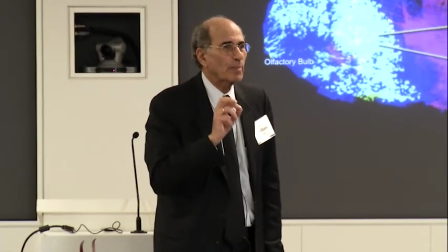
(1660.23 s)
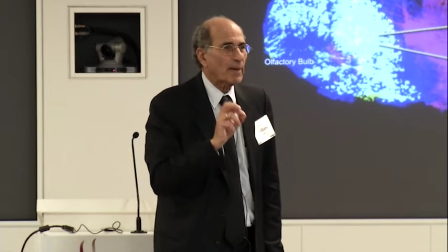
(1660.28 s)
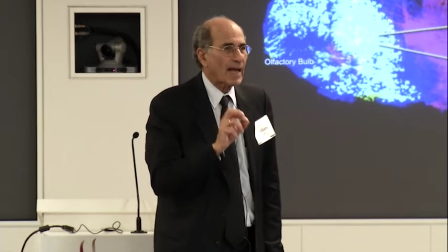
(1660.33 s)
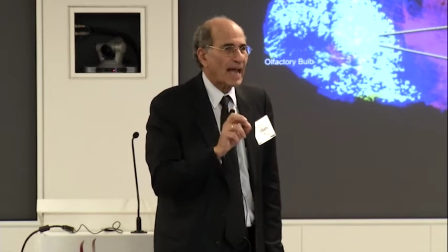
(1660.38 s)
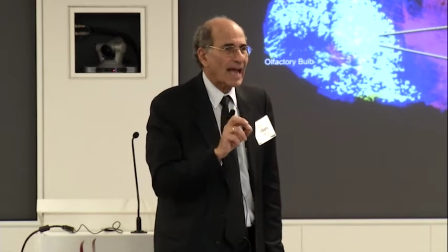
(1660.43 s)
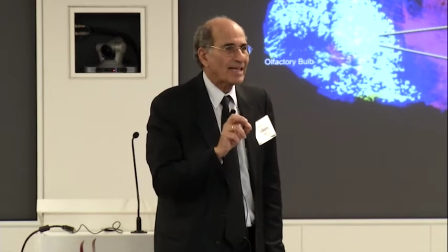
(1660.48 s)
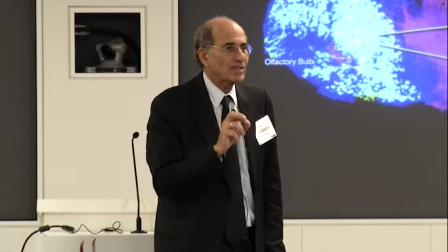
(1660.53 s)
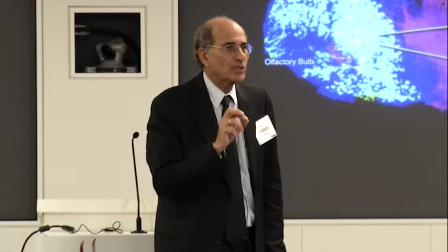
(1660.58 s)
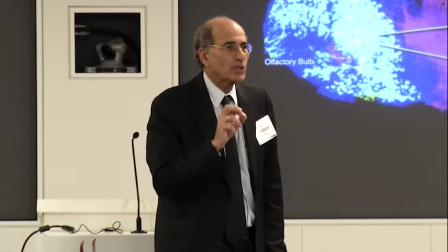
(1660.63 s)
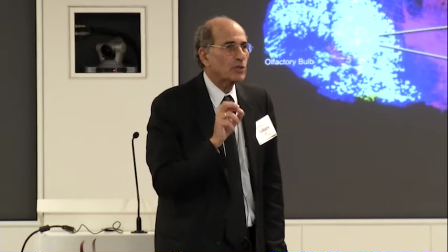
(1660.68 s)

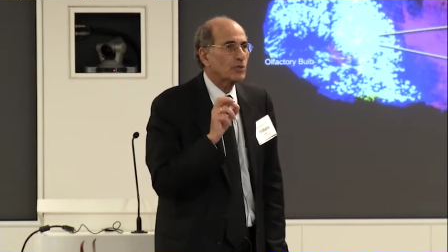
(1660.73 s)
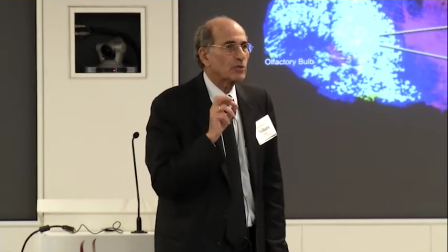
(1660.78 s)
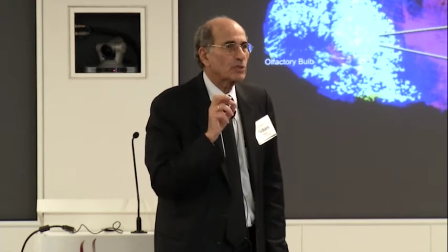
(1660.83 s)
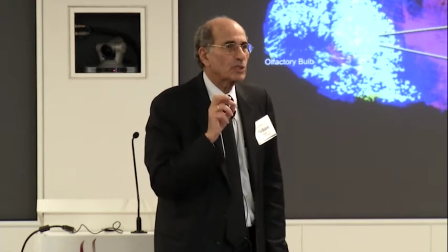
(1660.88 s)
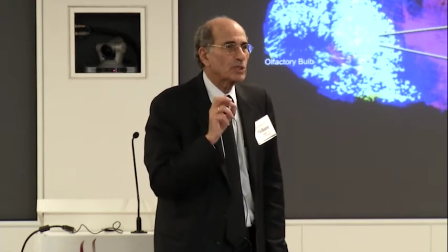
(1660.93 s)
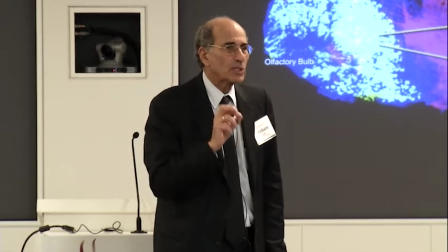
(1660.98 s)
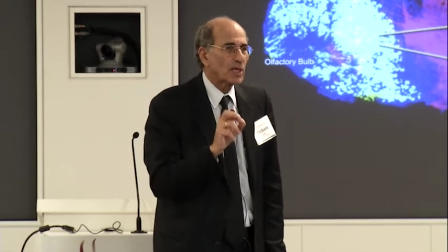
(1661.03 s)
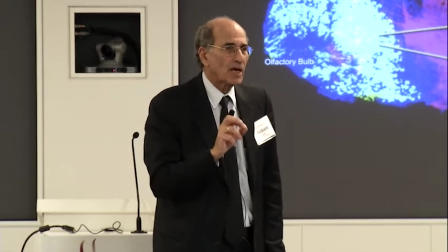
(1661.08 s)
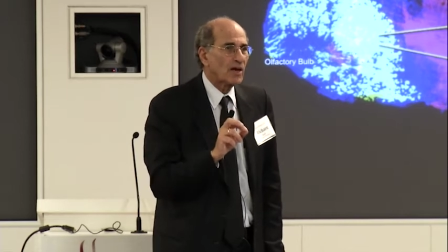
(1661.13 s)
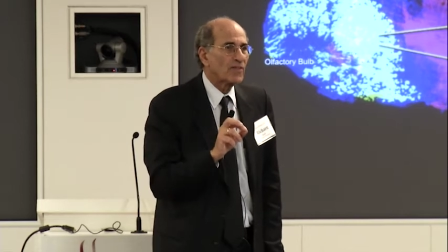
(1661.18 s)

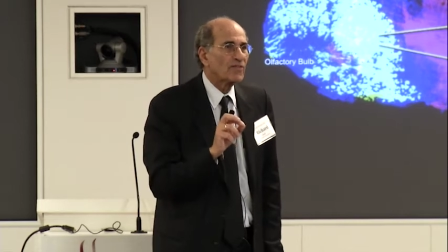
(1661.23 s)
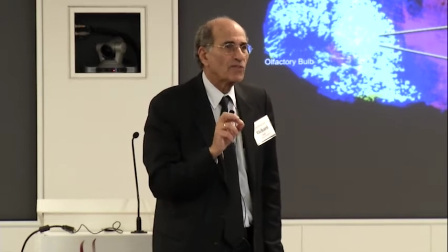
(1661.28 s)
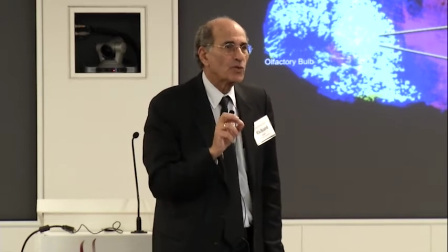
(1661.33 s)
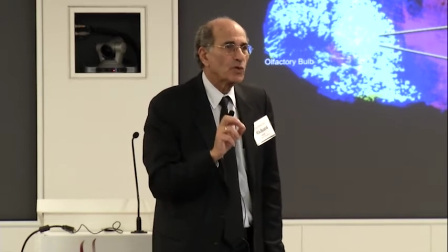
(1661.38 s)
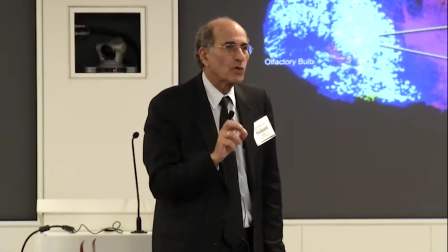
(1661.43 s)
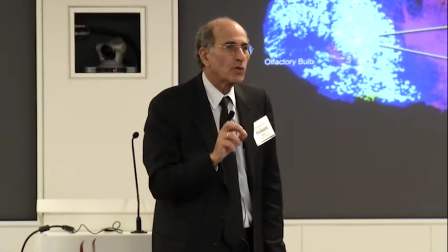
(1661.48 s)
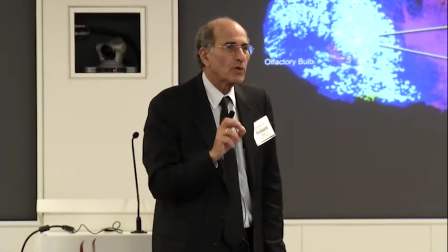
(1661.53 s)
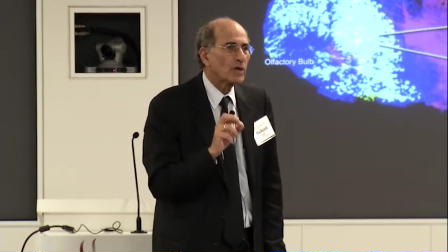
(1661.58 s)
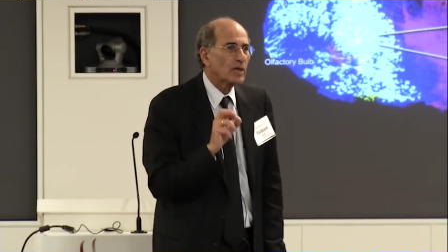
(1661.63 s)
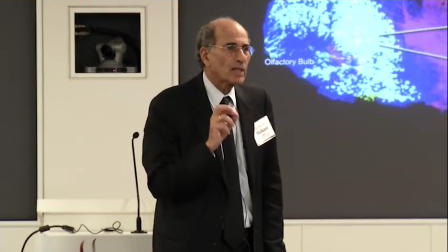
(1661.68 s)
patterns of
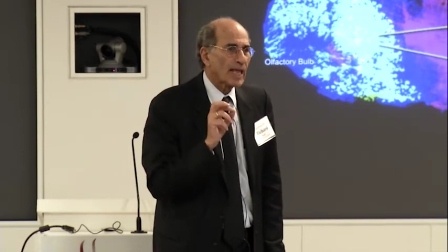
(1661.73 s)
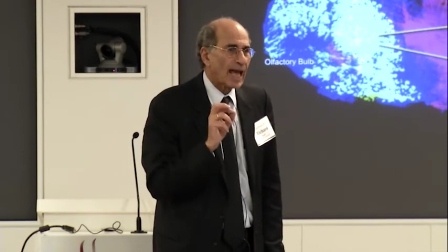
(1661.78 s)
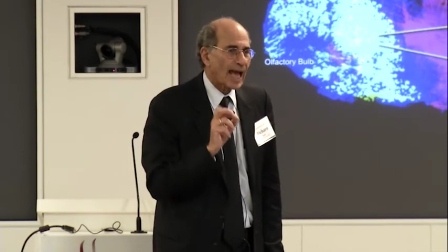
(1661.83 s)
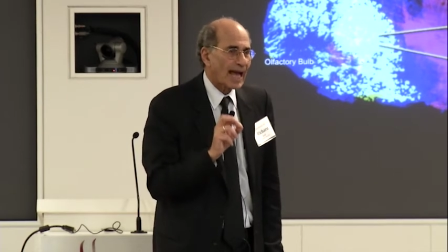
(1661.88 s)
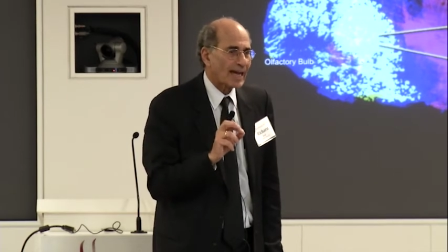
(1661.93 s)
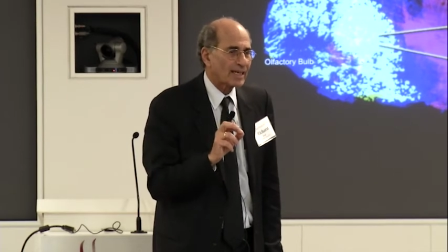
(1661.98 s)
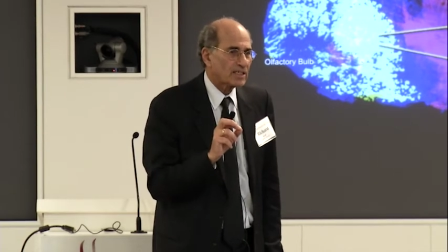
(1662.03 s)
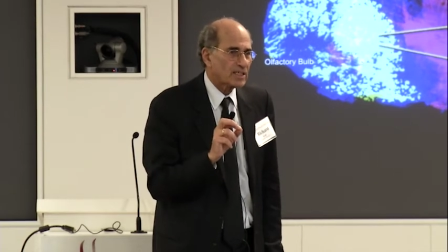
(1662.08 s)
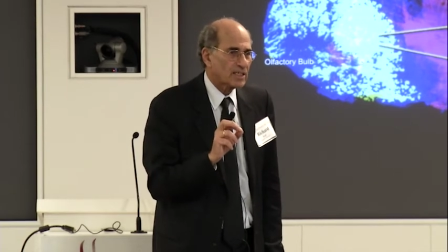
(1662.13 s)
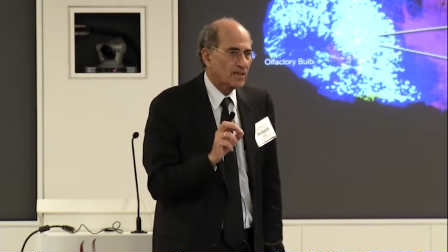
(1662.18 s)
neural
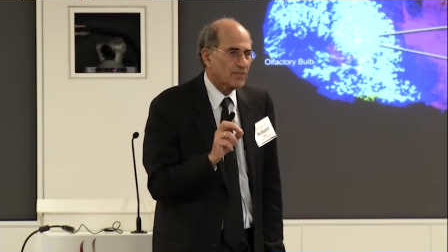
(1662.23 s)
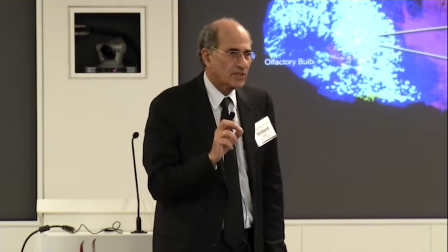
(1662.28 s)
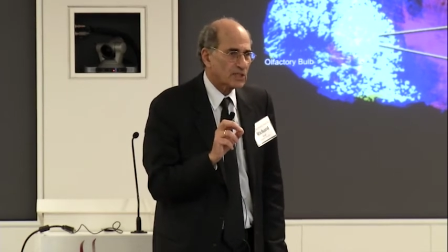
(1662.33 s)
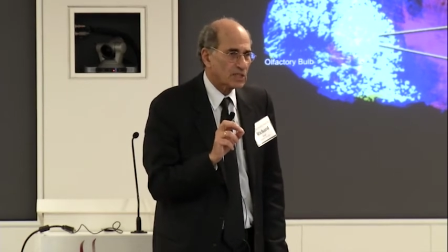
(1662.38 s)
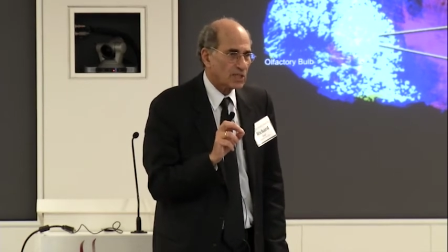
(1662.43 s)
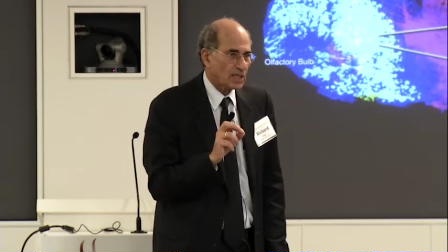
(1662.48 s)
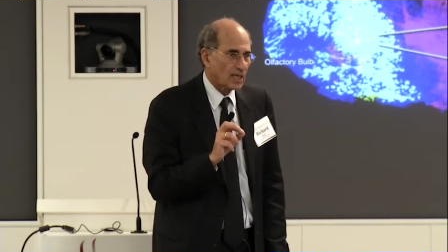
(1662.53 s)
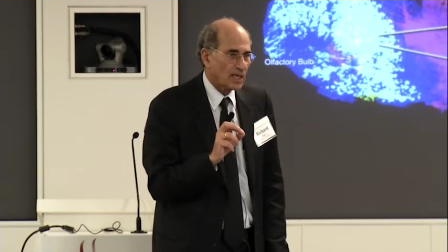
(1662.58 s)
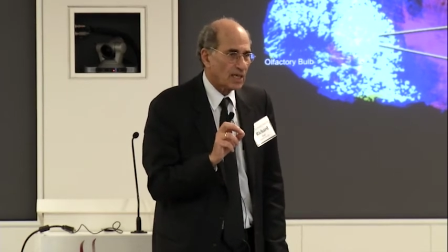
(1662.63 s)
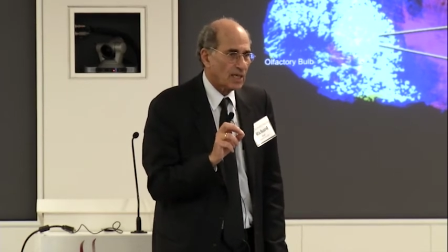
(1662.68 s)

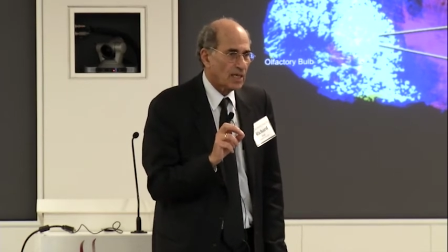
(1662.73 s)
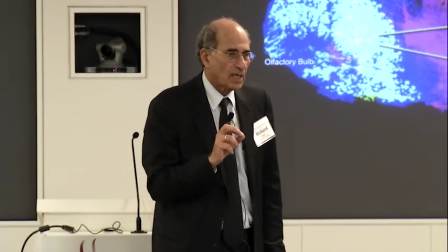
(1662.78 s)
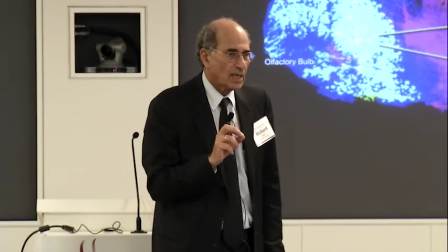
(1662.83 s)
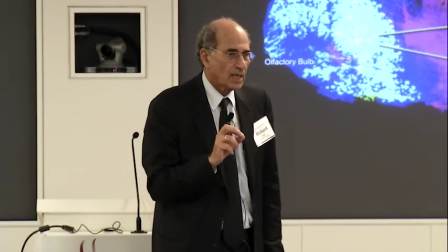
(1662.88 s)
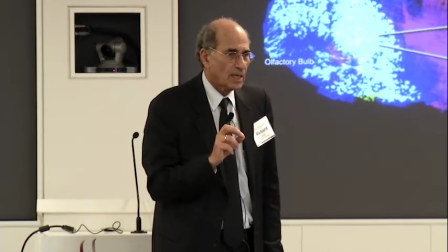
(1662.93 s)
activity